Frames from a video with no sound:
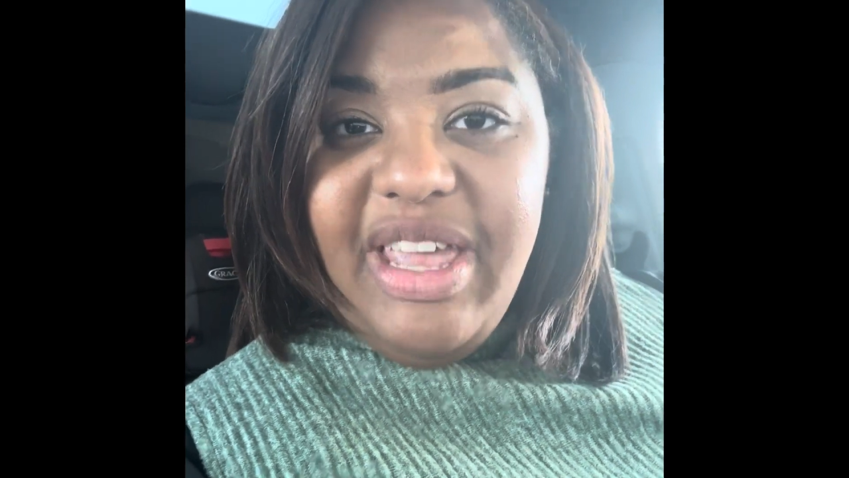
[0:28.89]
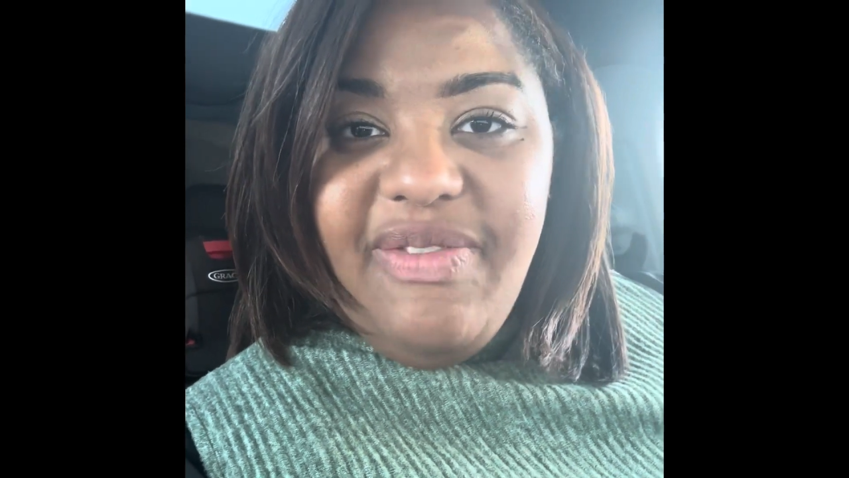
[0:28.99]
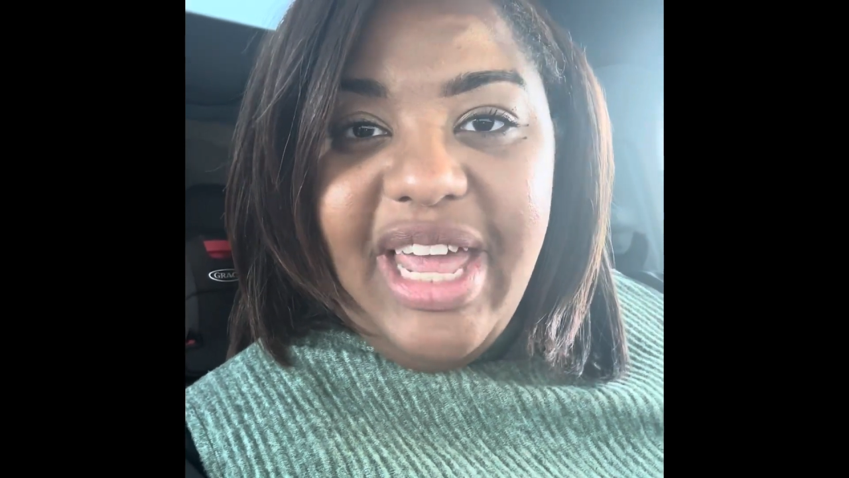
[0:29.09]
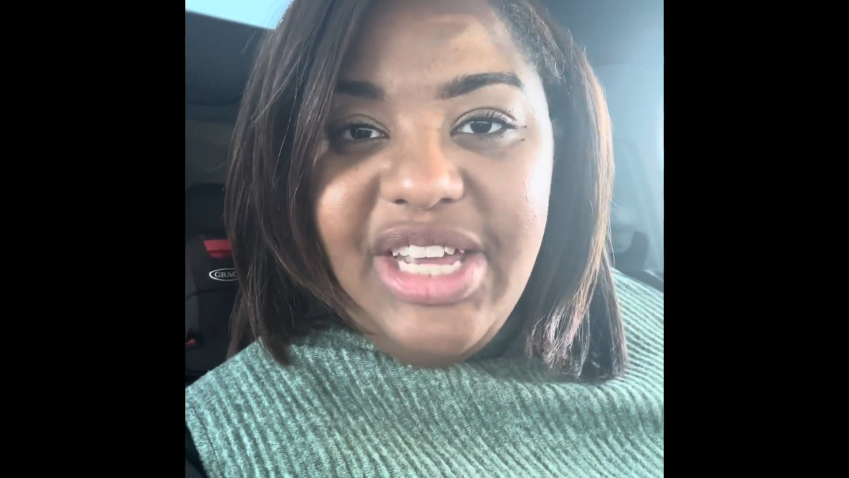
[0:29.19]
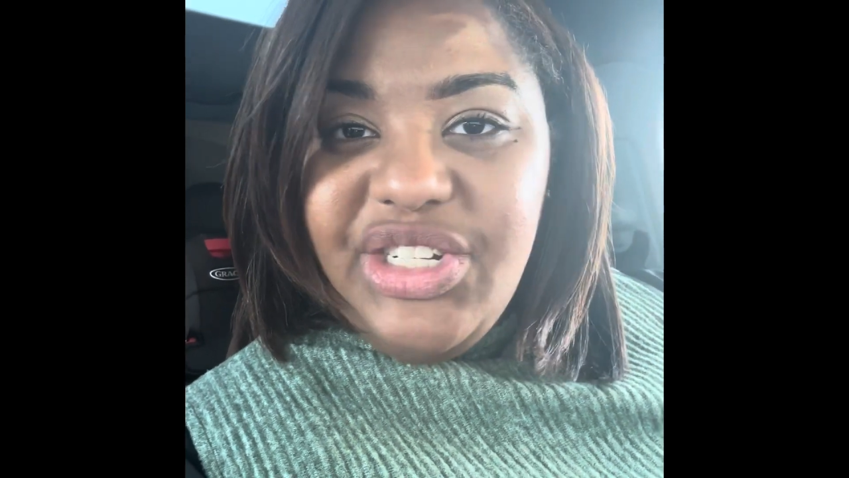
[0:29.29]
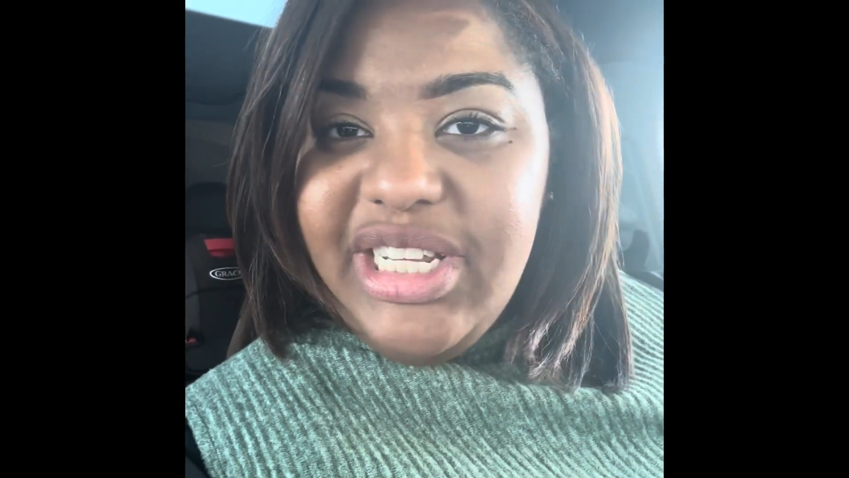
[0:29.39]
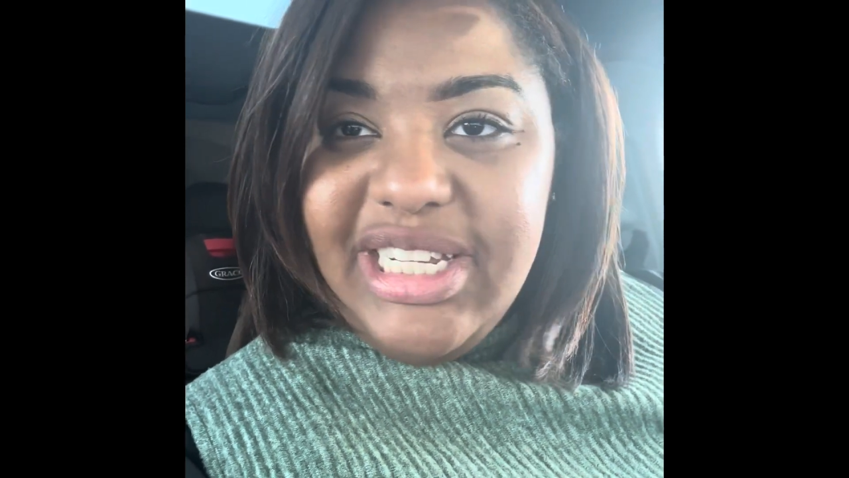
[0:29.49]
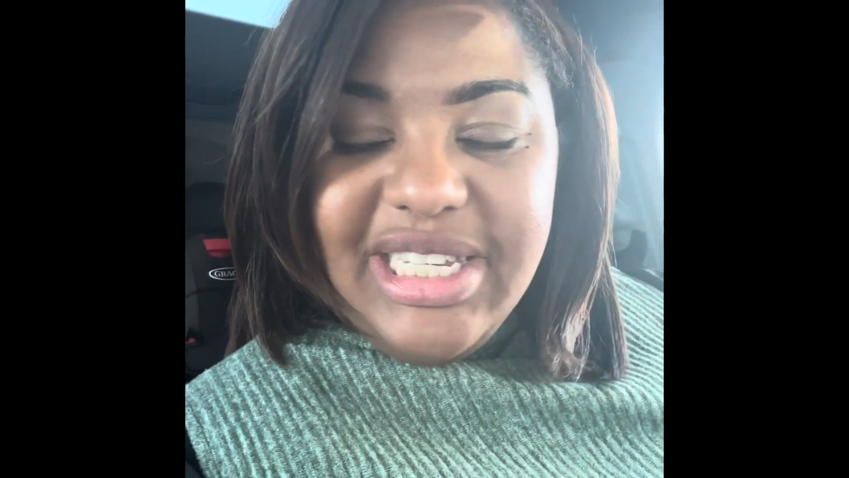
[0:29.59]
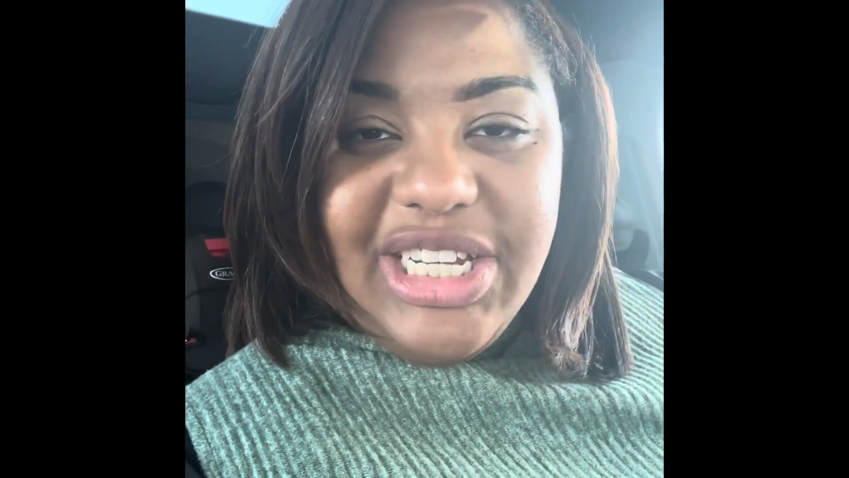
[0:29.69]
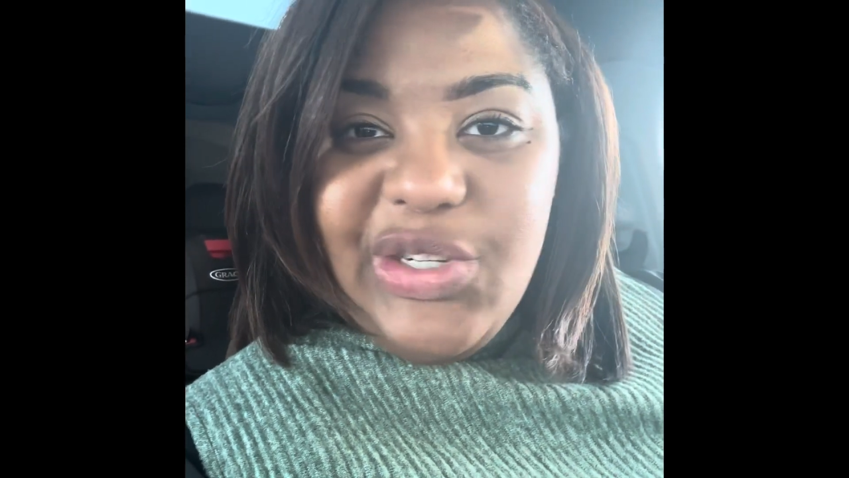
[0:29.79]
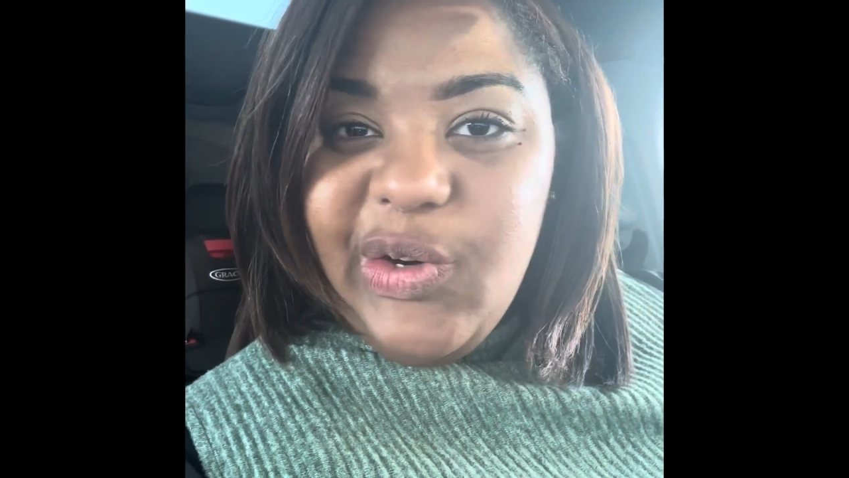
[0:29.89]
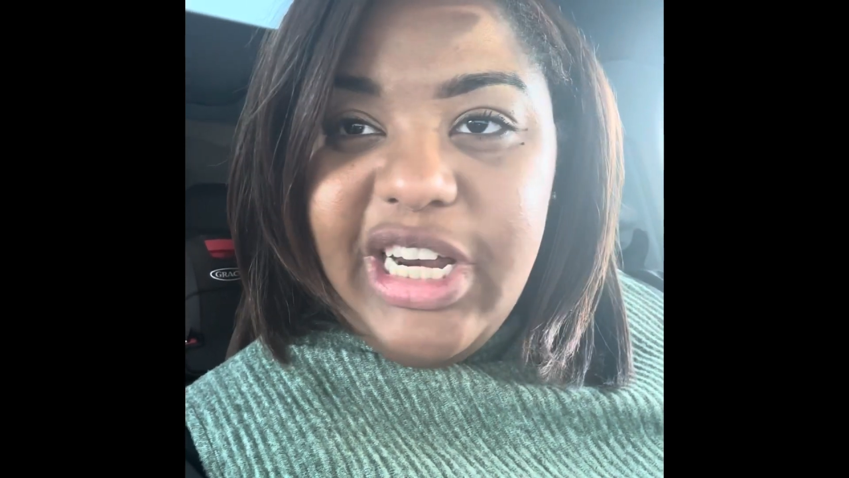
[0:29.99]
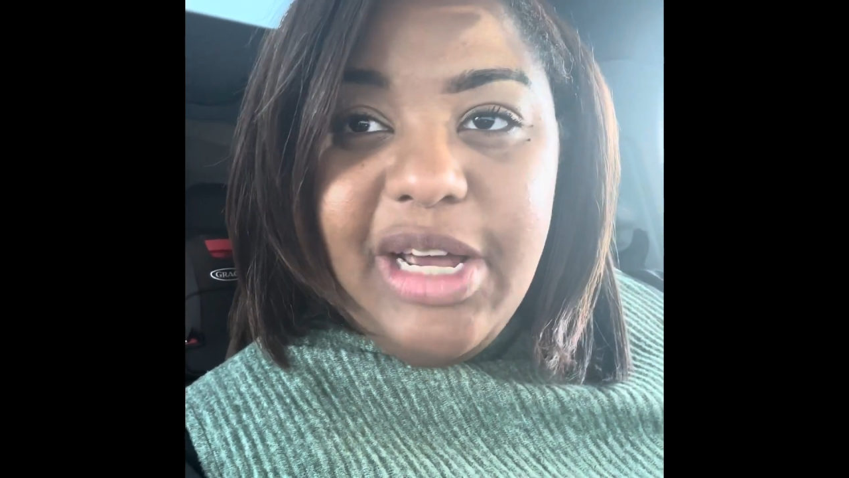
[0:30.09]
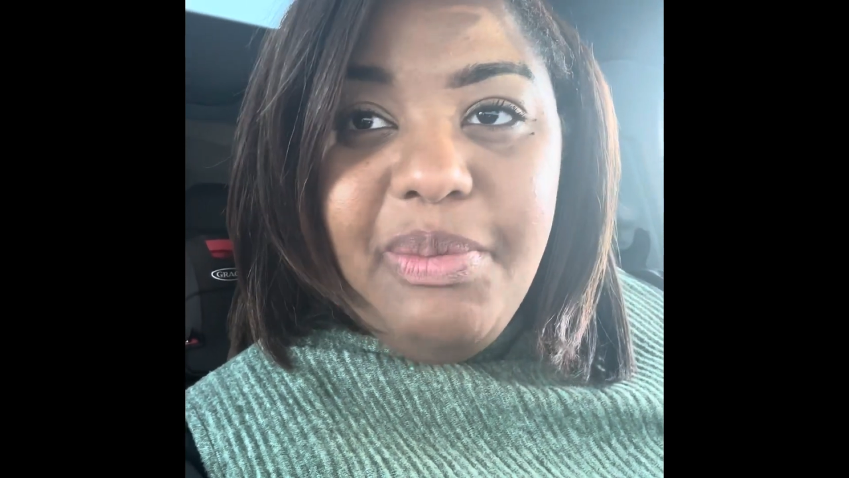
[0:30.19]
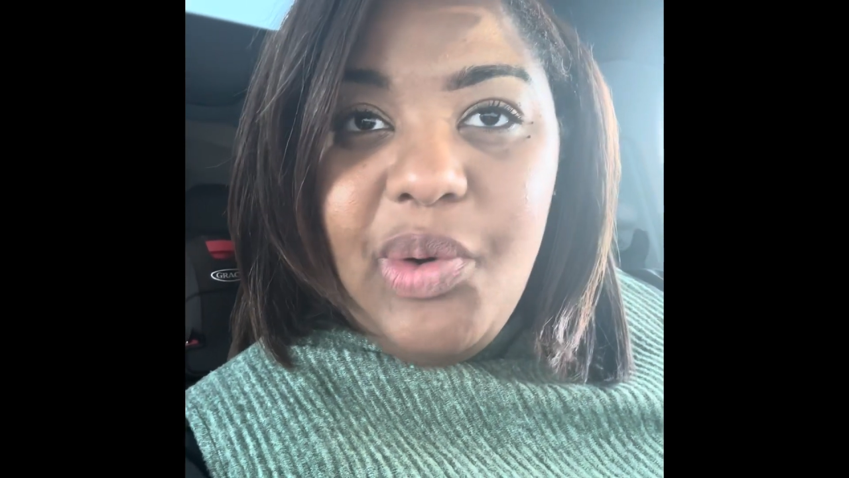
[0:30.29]
Evangelist
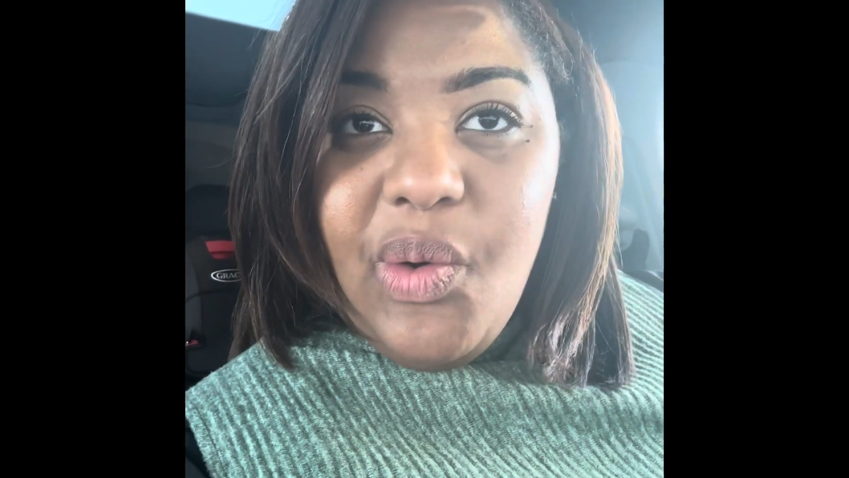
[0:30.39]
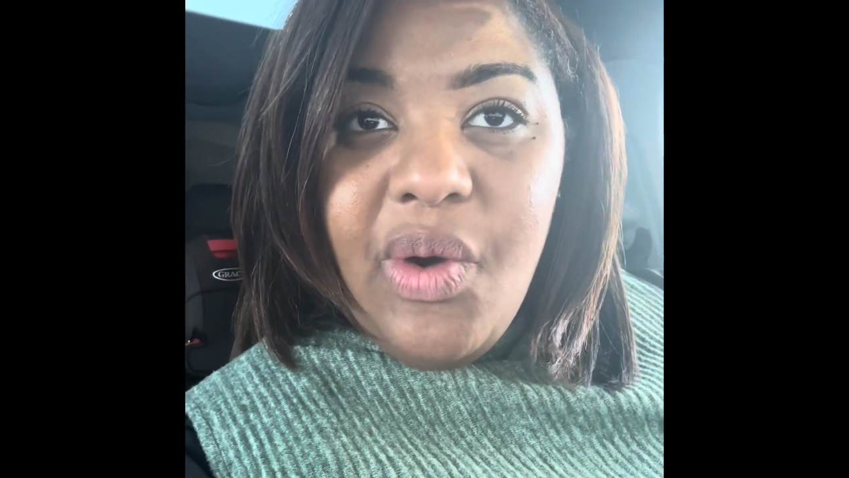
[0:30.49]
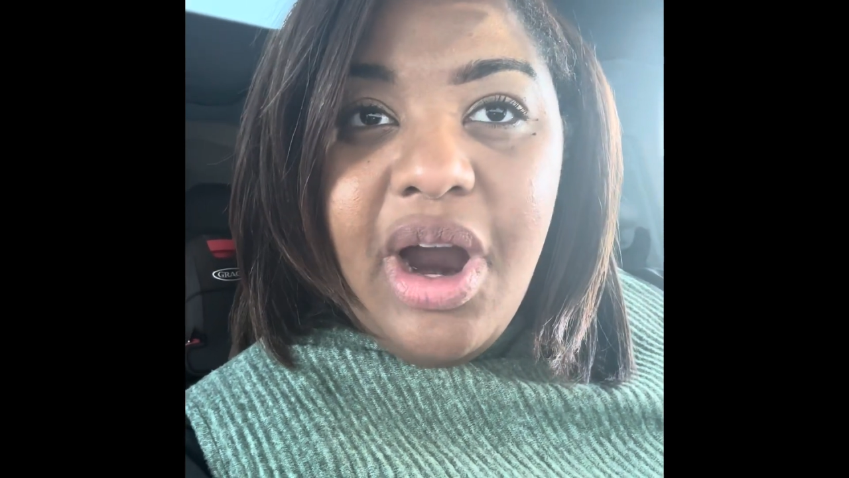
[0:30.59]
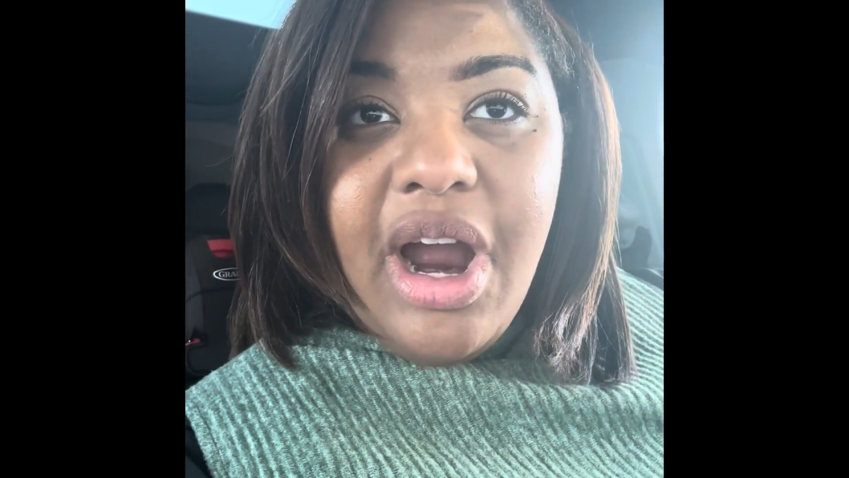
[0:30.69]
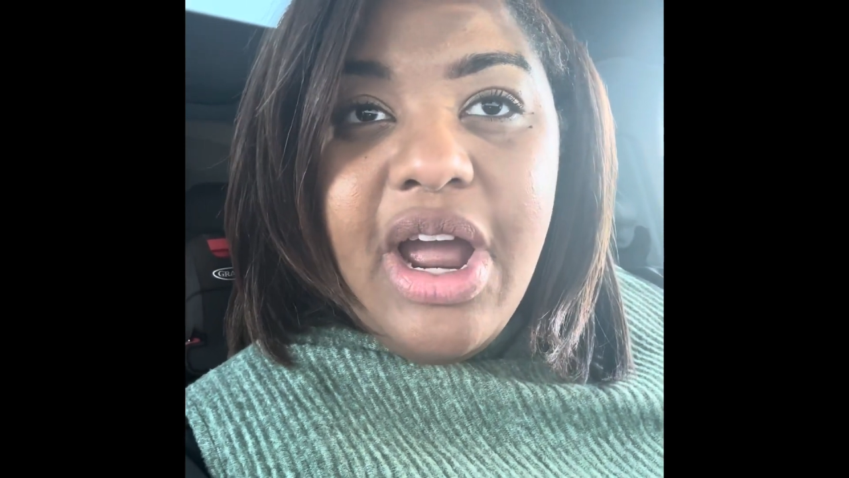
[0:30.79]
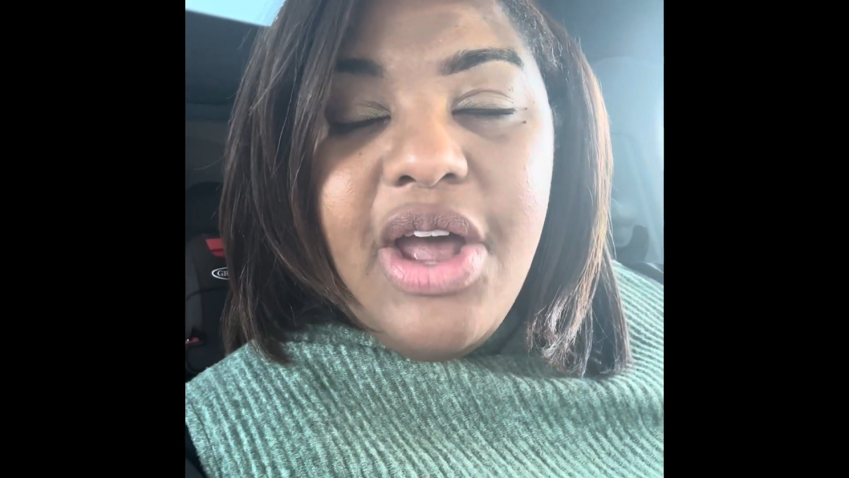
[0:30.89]
Katrina Moore.